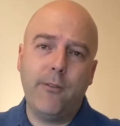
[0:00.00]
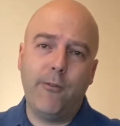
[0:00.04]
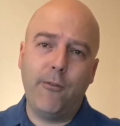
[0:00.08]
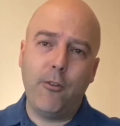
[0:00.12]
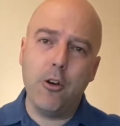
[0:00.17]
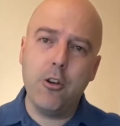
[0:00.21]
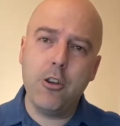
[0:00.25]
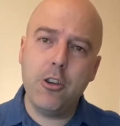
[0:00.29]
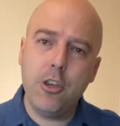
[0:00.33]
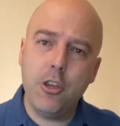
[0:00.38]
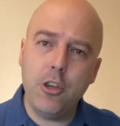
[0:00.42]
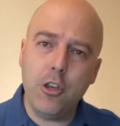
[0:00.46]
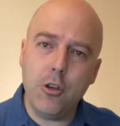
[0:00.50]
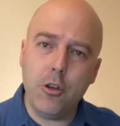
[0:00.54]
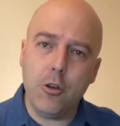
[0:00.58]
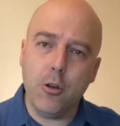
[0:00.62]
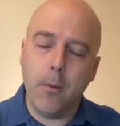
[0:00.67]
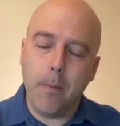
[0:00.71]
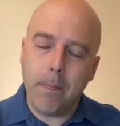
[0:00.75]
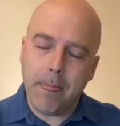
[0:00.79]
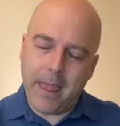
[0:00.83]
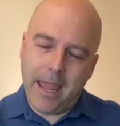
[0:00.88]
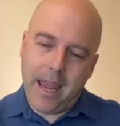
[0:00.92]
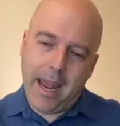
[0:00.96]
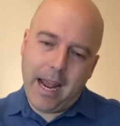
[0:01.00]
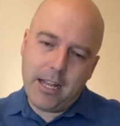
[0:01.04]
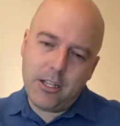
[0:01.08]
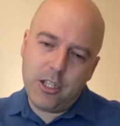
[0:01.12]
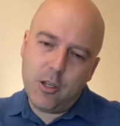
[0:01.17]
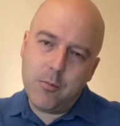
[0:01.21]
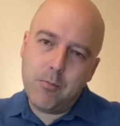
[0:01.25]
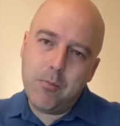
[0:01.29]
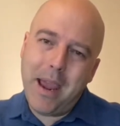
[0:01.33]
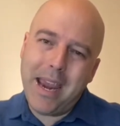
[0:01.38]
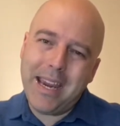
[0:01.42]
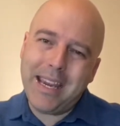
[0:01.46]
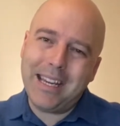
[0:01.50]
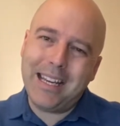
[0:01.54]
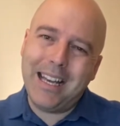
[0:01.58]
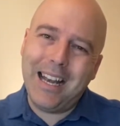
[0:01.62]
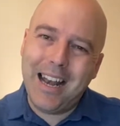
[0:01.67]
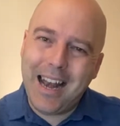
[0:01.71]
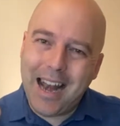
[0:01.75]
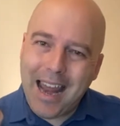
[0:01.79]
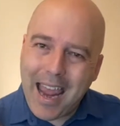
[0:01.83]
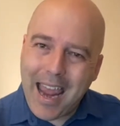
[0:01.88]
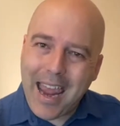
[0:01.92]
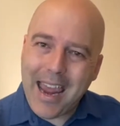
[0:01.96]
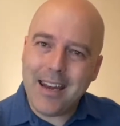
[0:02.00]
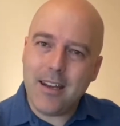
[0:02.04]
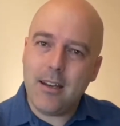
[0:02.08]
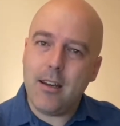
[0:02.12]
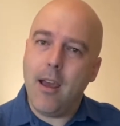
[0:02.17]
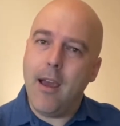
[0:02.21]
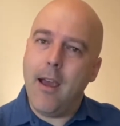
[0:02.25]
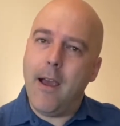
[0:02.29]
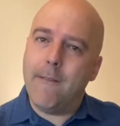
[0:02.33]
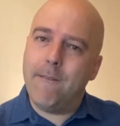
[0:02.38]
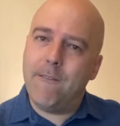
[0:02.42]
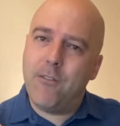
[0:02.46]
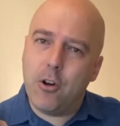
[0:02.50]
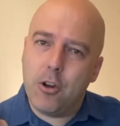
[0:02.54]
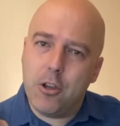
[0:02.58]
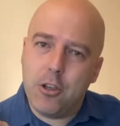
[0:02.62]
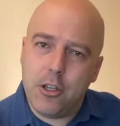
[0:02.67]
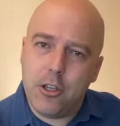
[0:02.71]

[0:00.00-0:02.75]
for you and to make it land for